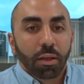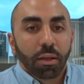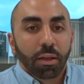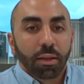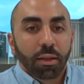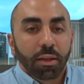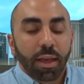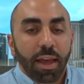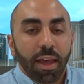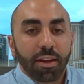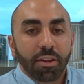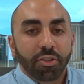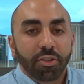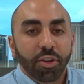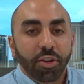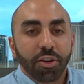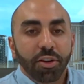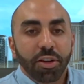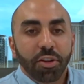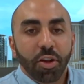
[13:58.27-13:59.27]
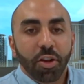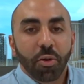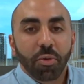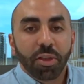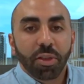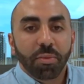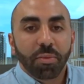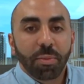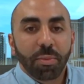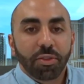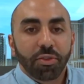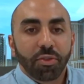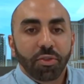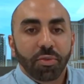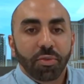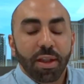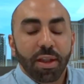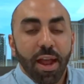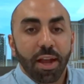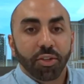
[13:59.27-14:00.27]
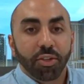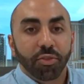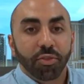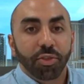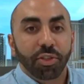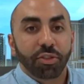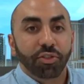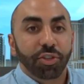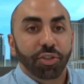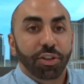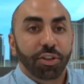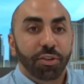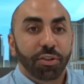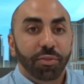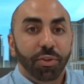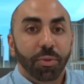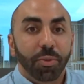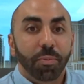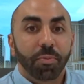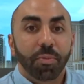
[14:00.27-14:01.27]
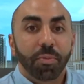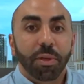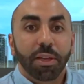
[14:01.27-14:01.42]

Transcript: Can attorney go with me to the naturalization interview?